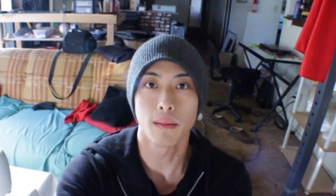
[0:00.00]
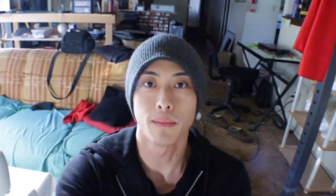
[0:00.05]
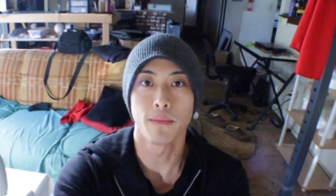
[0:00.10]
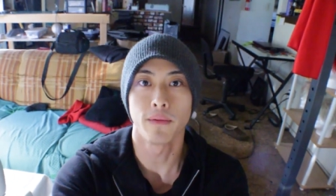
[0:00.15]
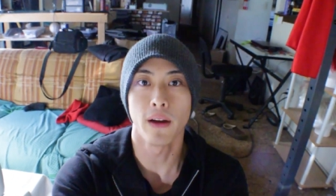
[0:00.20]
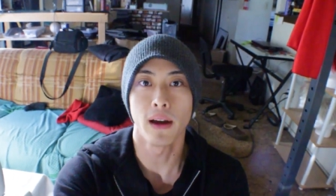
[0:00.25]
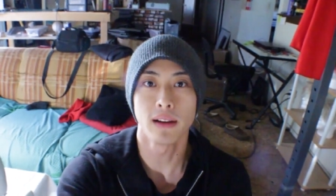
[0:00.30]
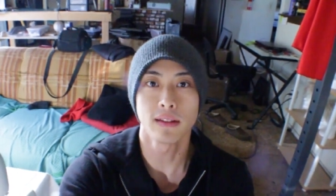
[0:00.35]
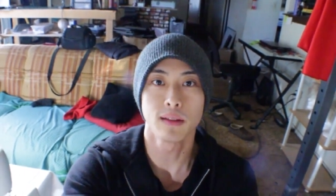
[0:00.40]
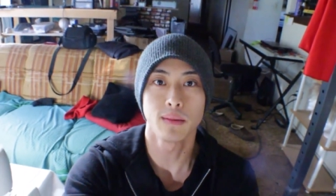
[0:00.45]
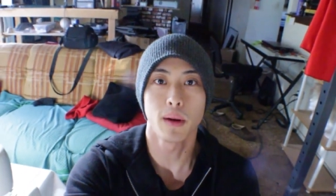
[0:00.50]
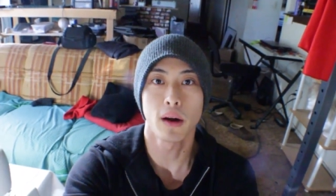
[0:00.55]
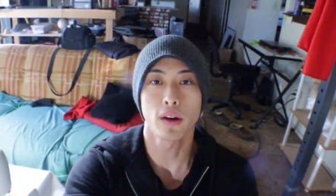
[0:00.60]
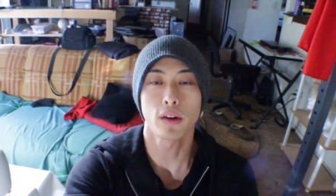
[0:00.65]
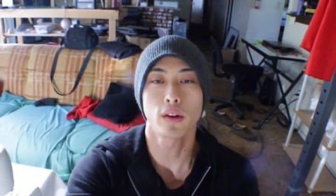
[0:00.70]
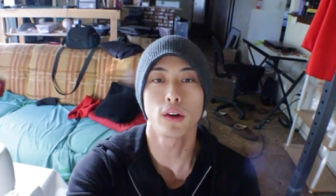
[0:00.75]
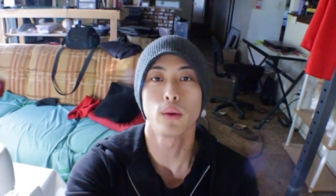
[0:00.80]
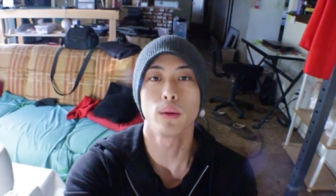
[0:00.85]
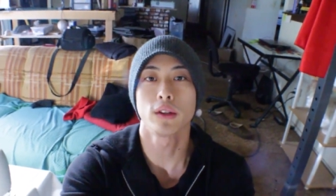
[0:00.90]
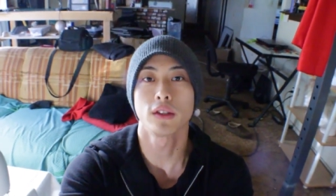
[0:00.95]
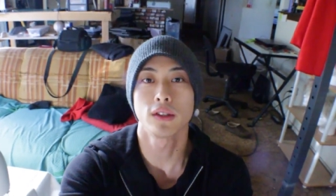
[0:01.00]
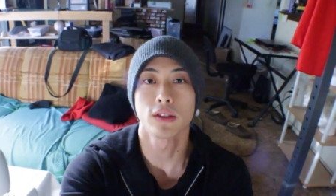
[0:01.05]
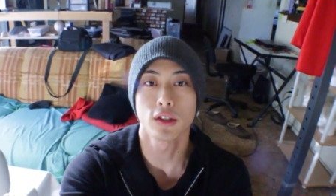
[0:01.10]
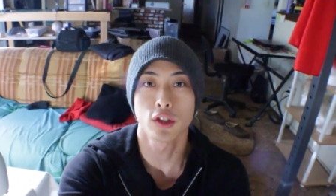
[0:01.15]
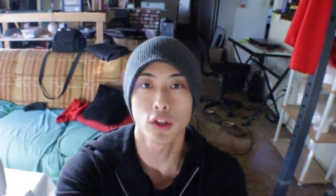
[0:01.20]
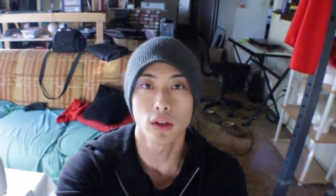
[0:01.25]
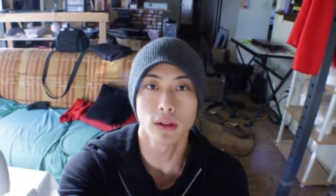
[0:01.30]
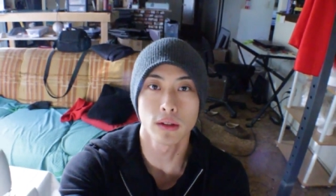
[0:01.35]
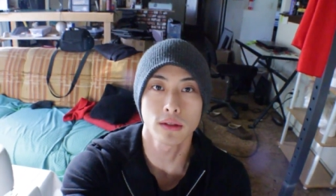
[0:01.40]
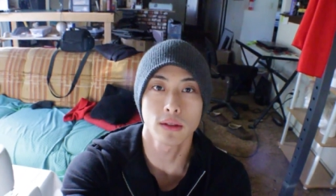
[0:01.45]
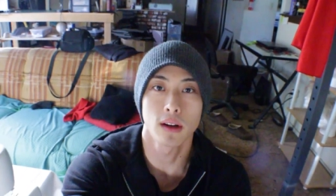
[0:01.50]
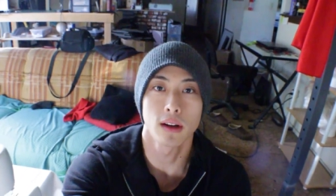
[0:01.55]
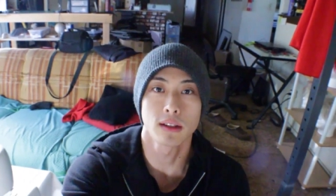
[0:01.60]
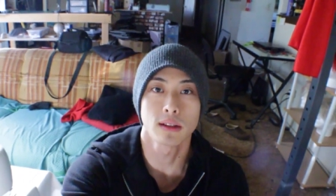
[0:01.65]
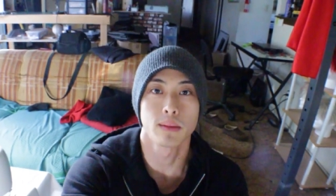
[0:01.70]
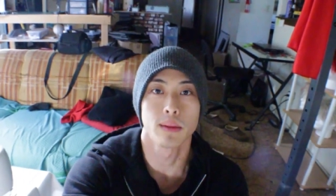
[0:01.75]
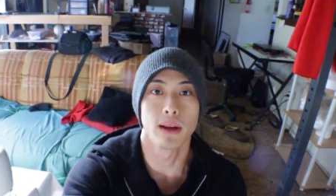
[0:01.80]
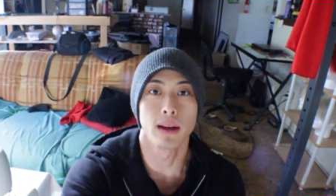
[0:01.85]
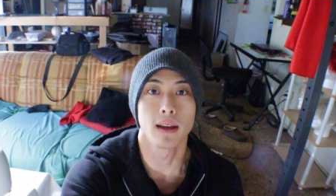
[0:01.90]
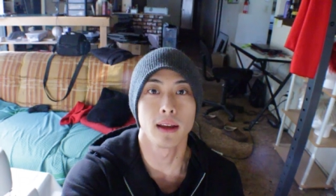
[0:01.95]
Fantasy Bakugo, which is a shirtless
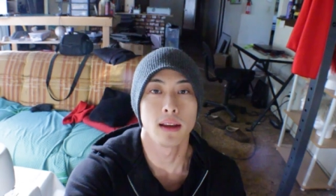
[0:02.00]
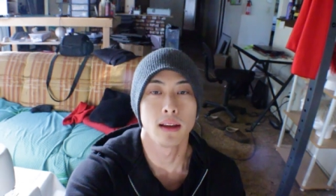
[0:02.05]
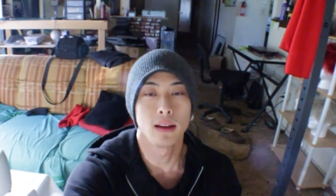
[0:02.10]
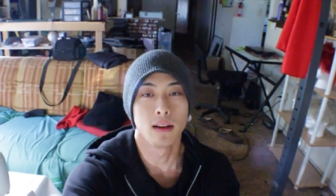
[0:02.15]
cosplay.